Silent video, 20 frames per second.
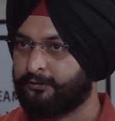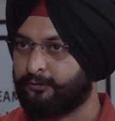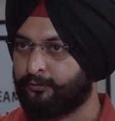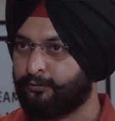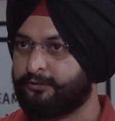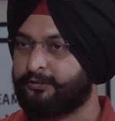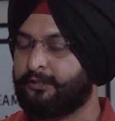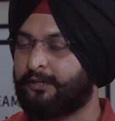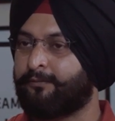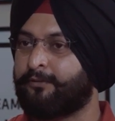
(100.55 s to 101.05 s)

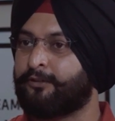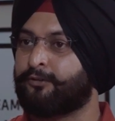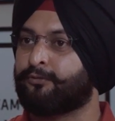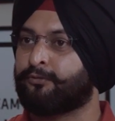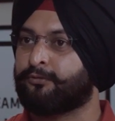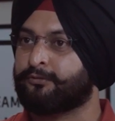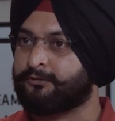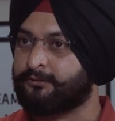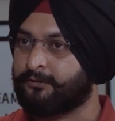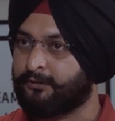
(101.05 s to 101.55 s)
who's having
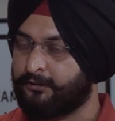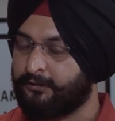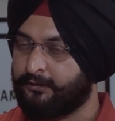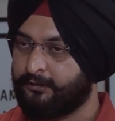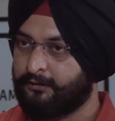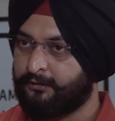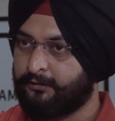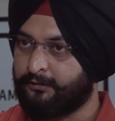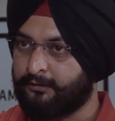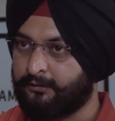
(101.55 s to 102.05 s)
those
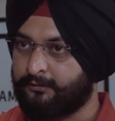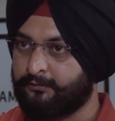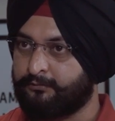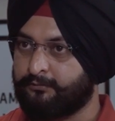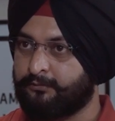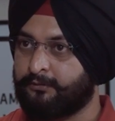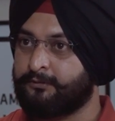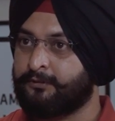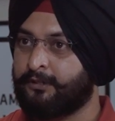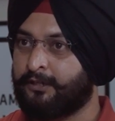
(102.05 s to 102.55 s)

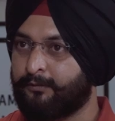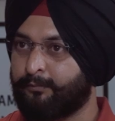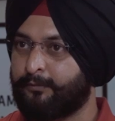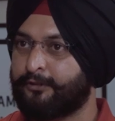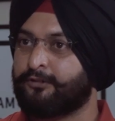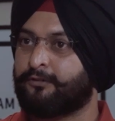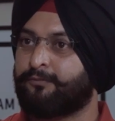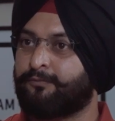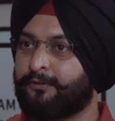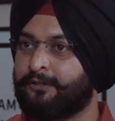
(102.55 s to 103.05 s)
that
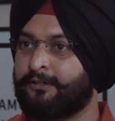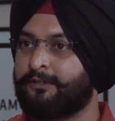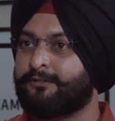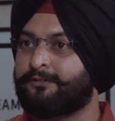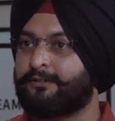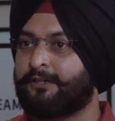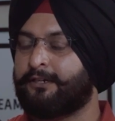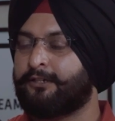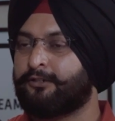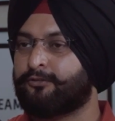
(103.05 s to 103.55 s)
much of
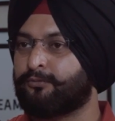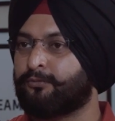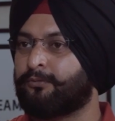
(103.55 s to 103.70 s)
funds, right?